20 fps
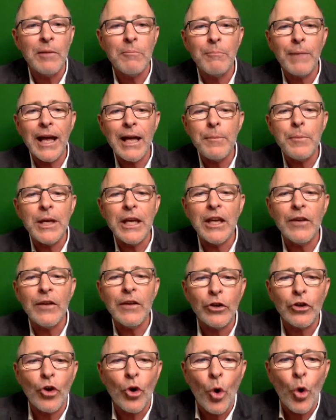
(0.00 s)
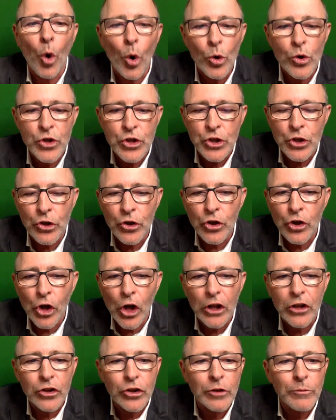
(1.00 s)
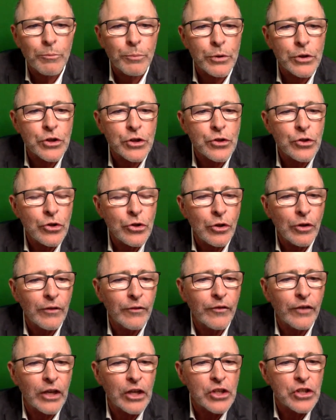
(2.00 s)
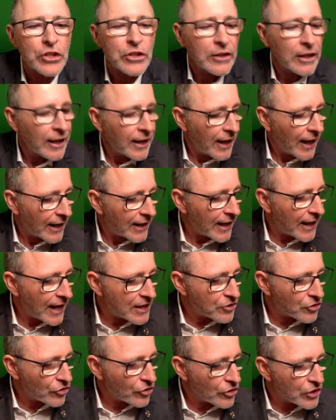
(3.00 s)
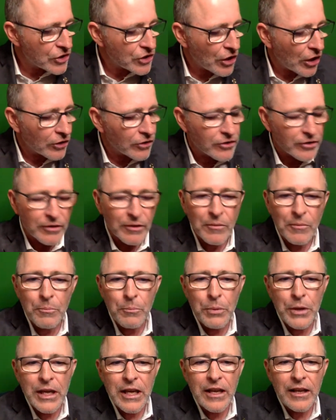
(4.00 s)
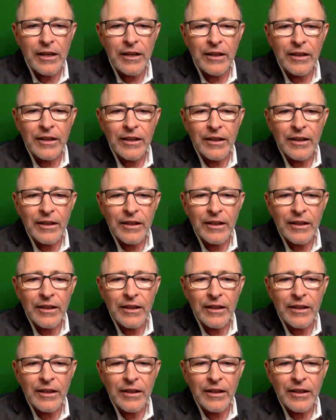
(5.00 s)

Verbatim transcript: maybe even cause you not to pursue your vision, and as a result, being